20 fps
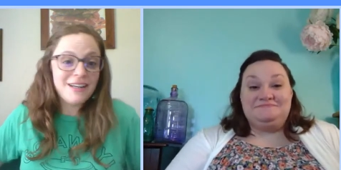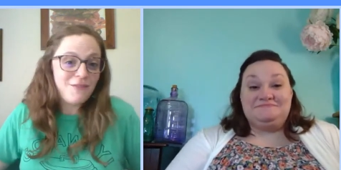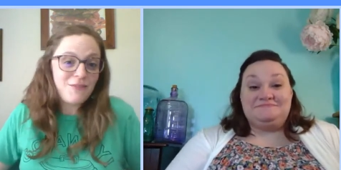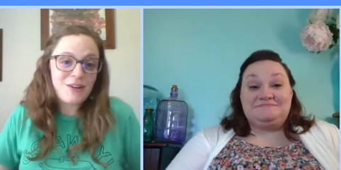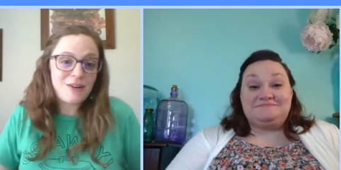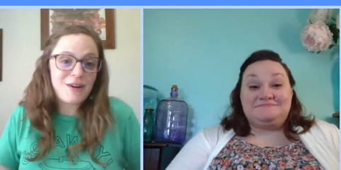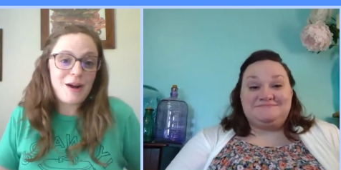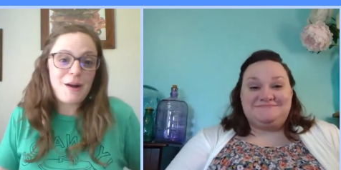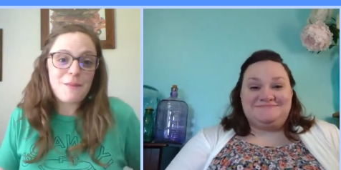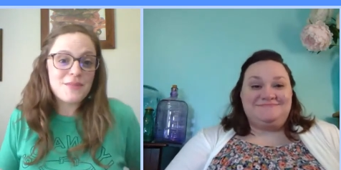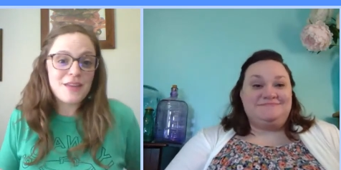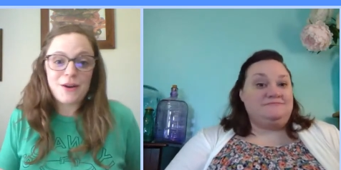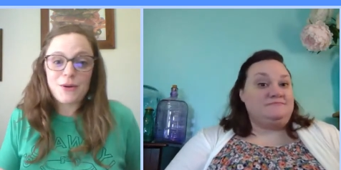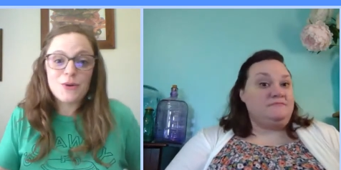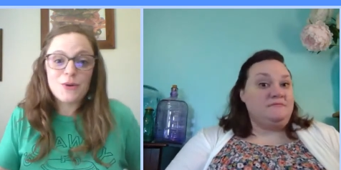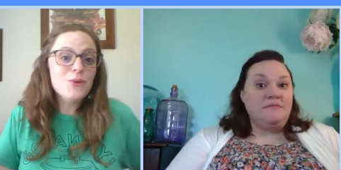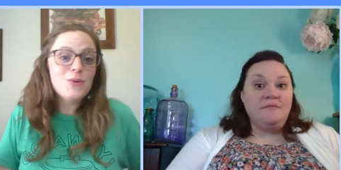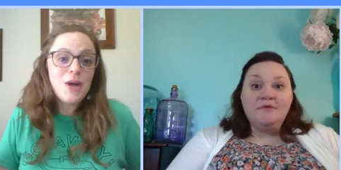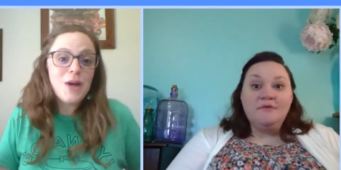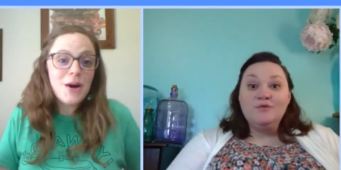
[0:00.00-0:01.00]
Speaker 1: if you're up there.
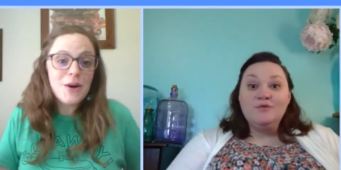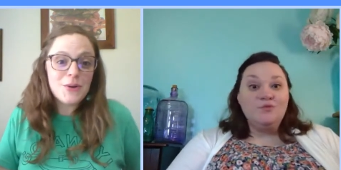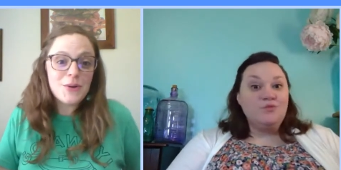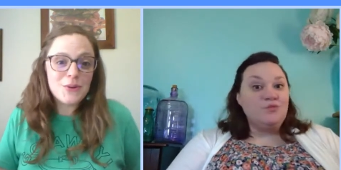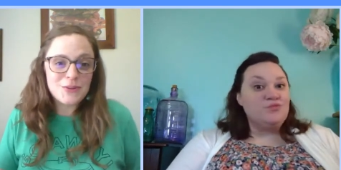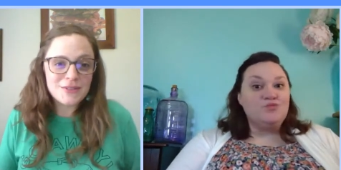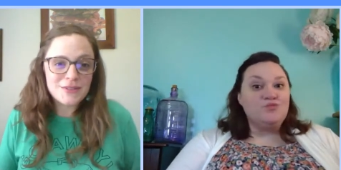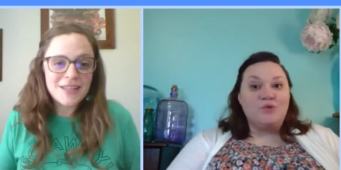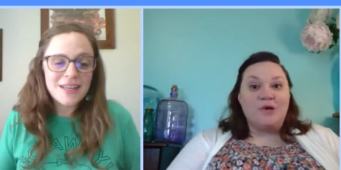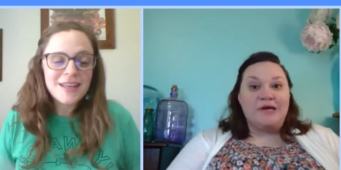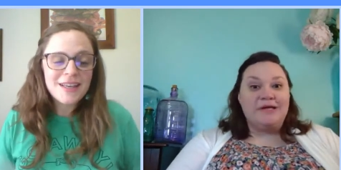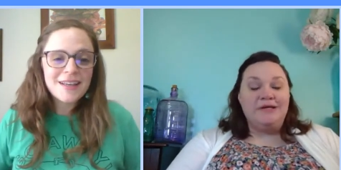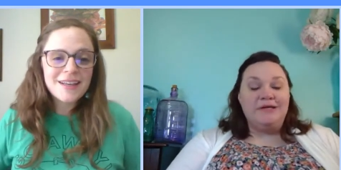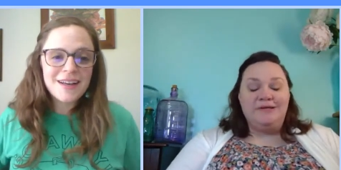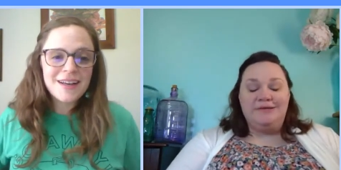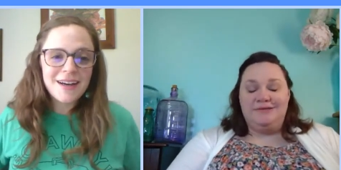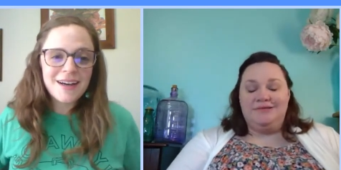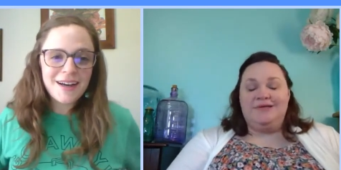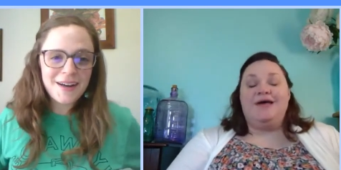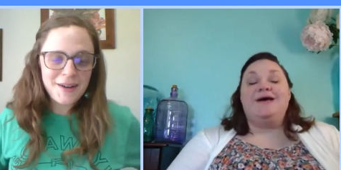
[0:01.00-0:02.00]
Who knows? Right.
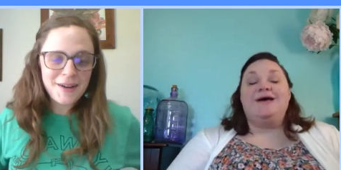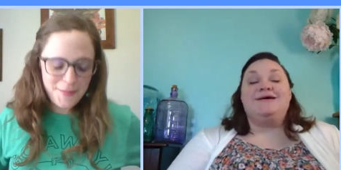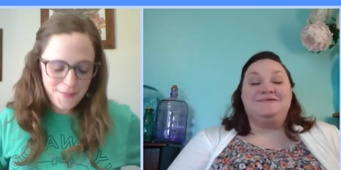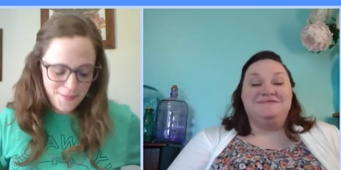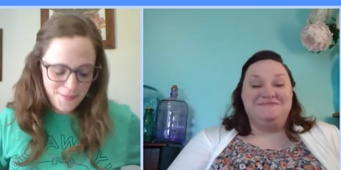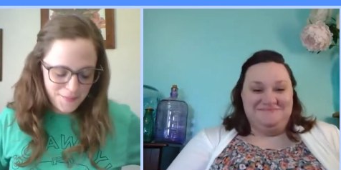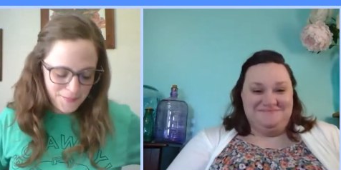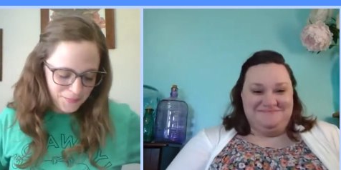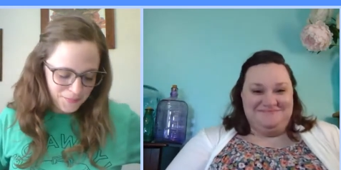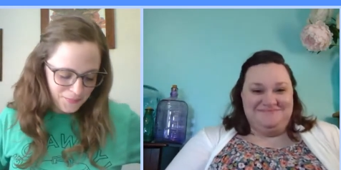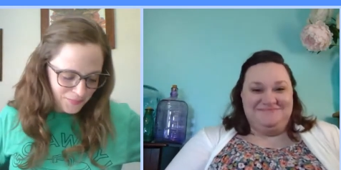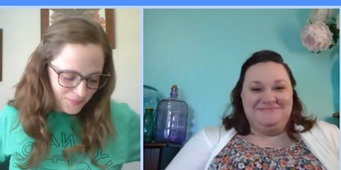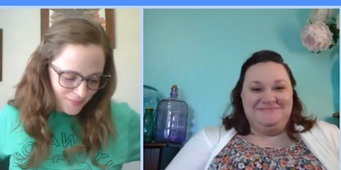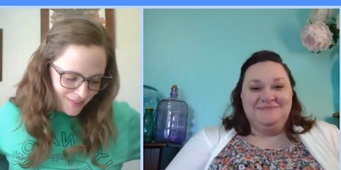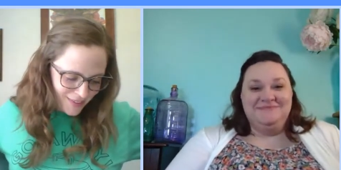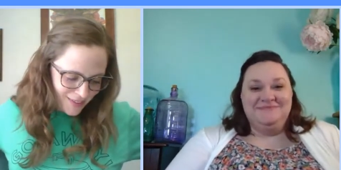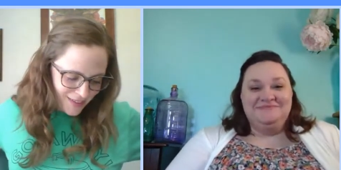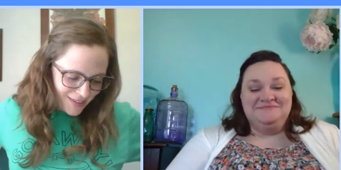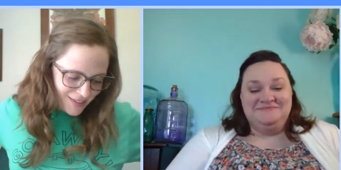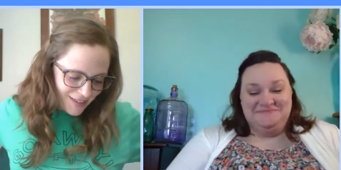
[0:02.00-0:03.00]
Yeah. Um,
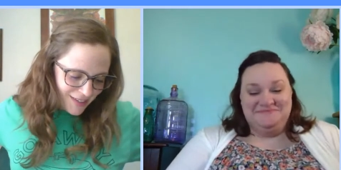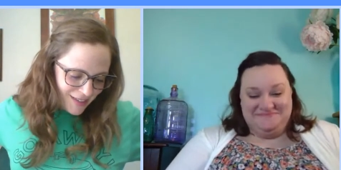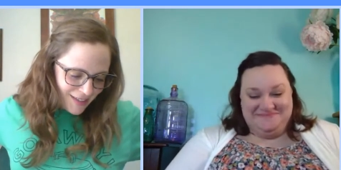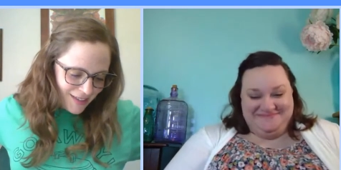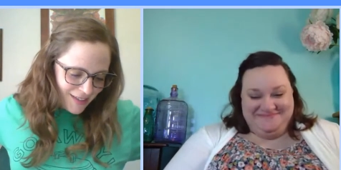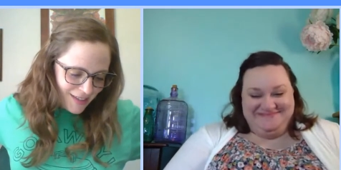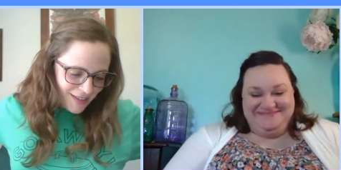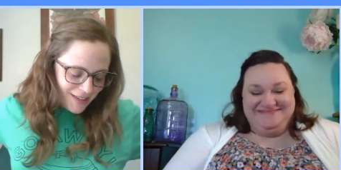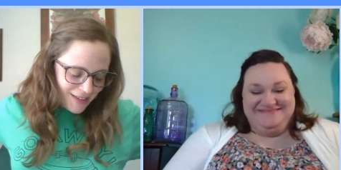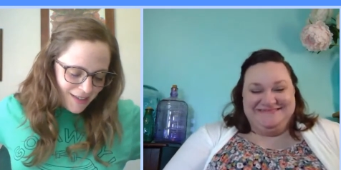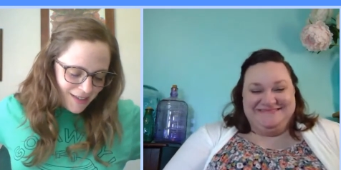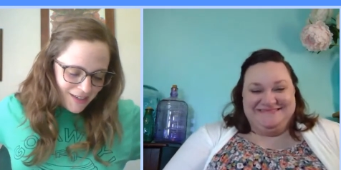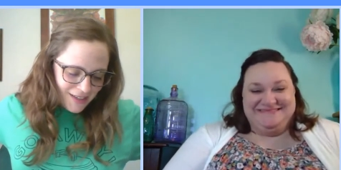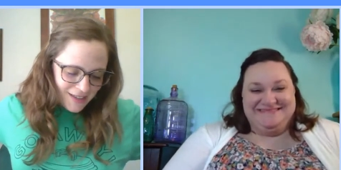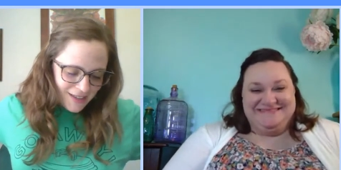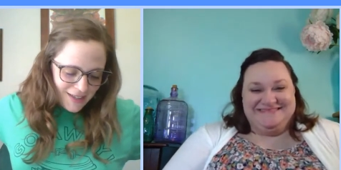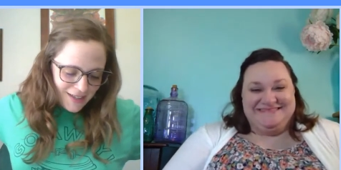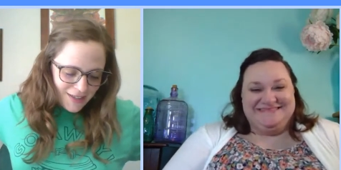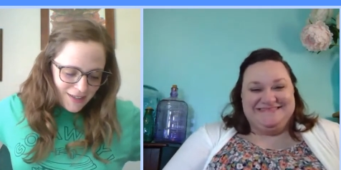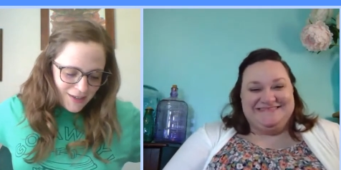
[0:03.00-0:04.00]

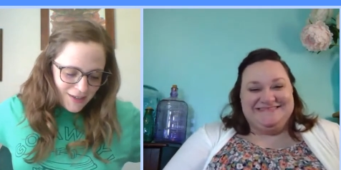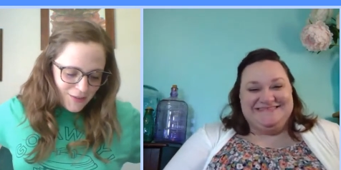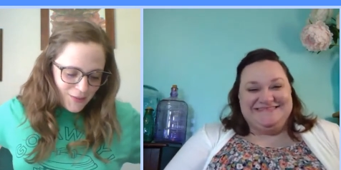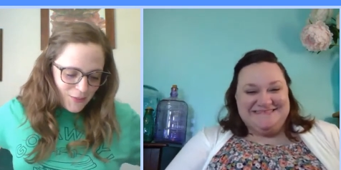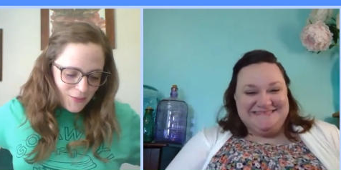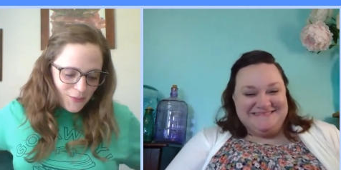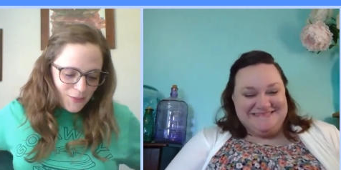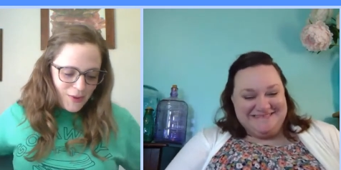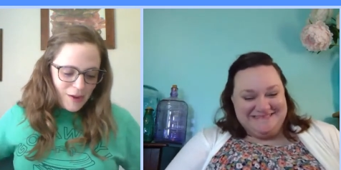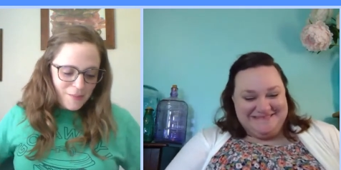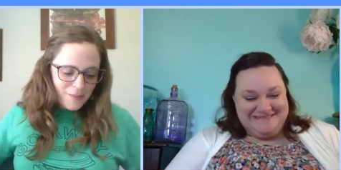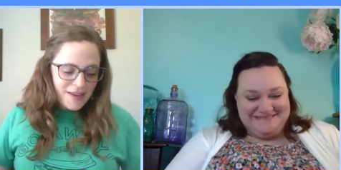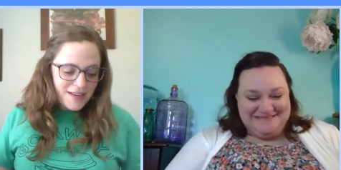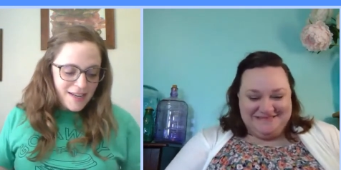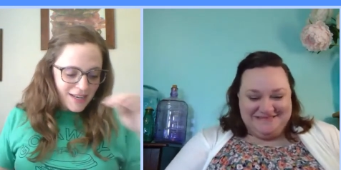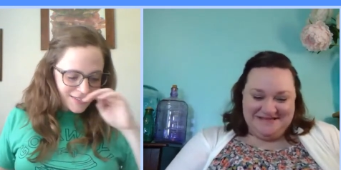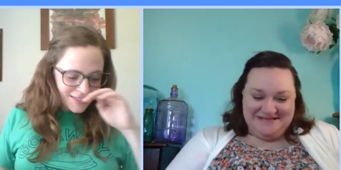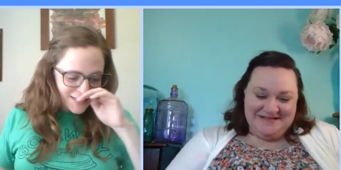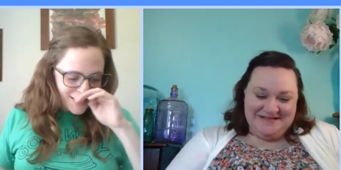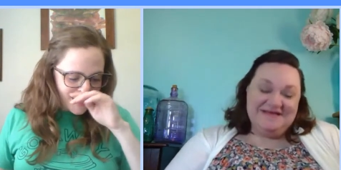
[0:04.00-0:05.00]
well, my
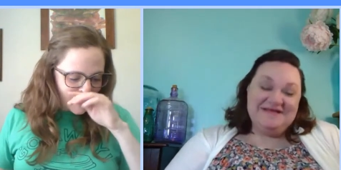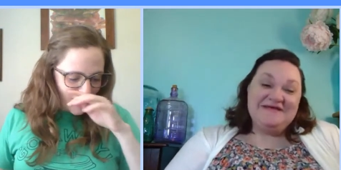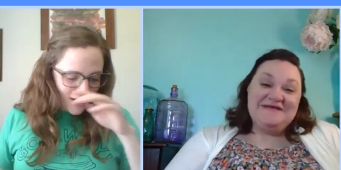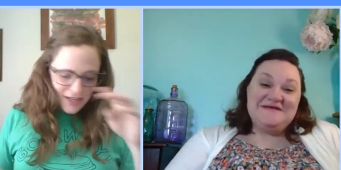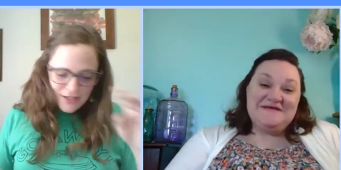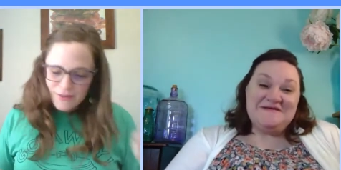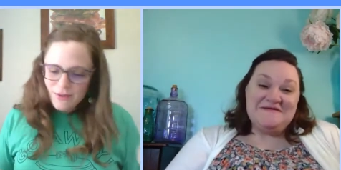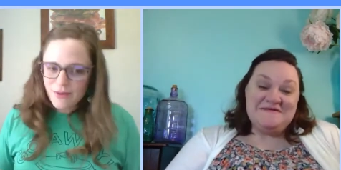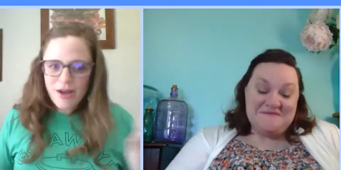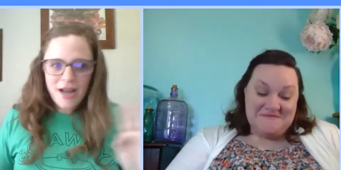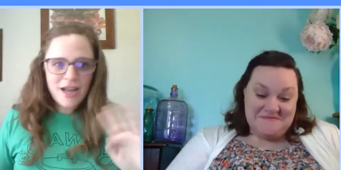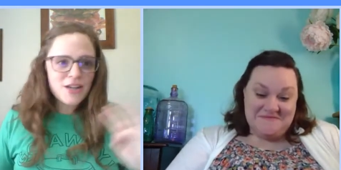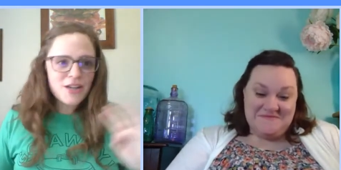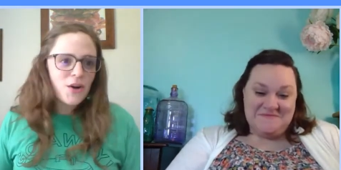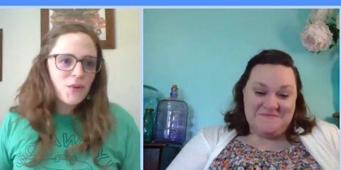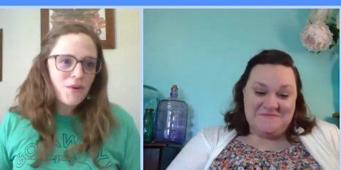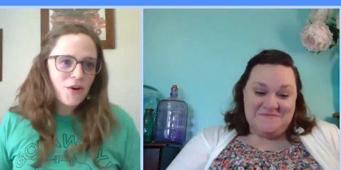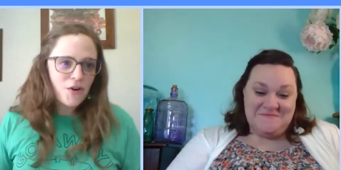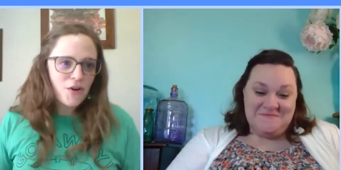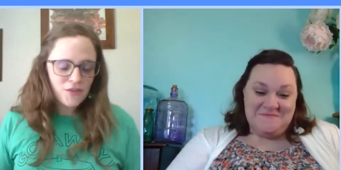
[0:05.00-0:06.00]
next thing, I I know
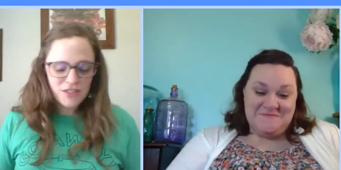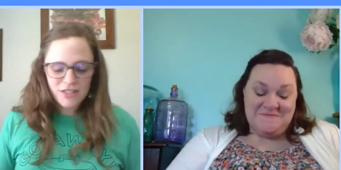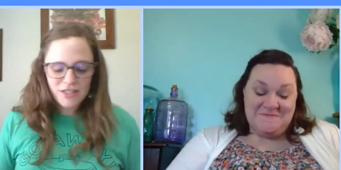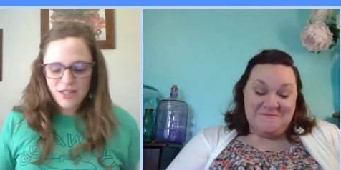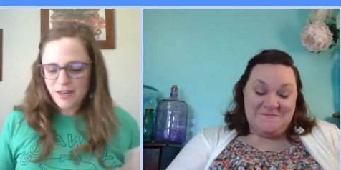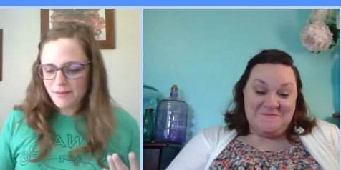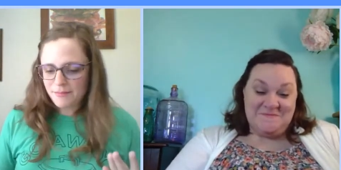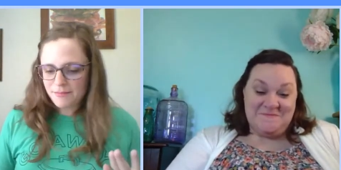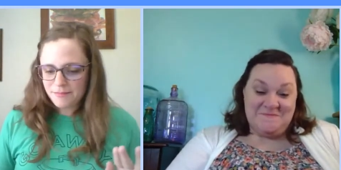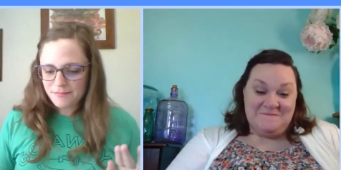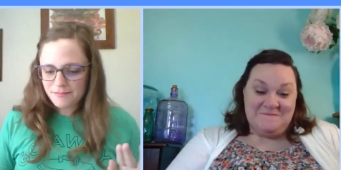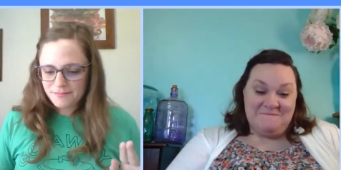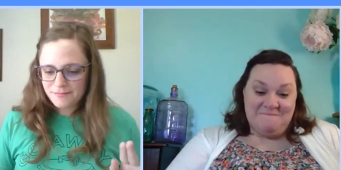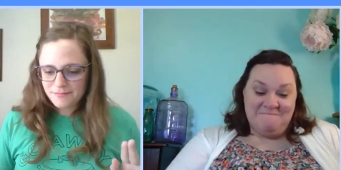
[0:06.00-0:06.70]
we're over time.